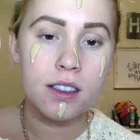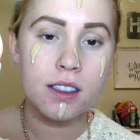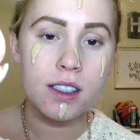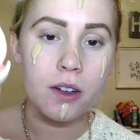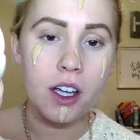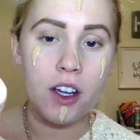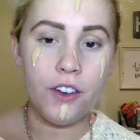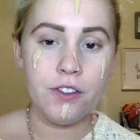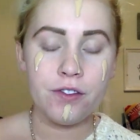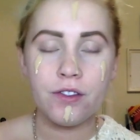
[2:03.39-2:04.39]
It's so
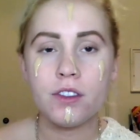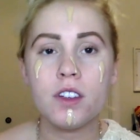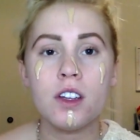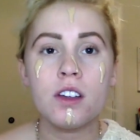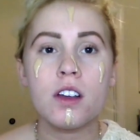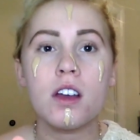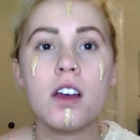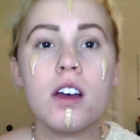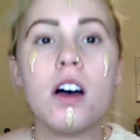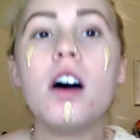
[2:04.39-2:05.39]
cute.
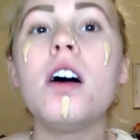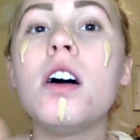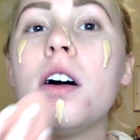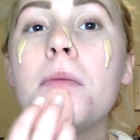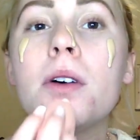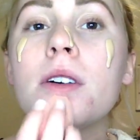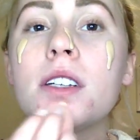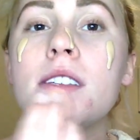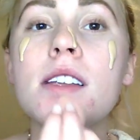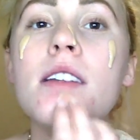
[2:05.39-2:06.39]
Or
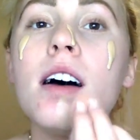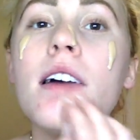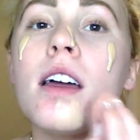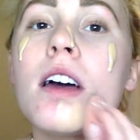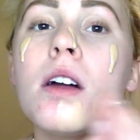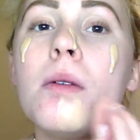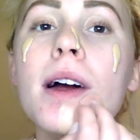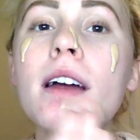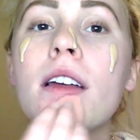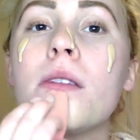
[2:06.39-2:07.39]
it's not gonna
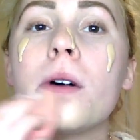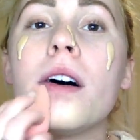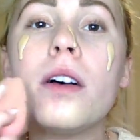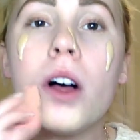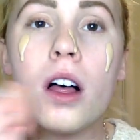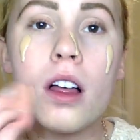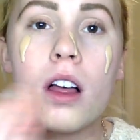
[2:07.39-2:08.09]
work as well.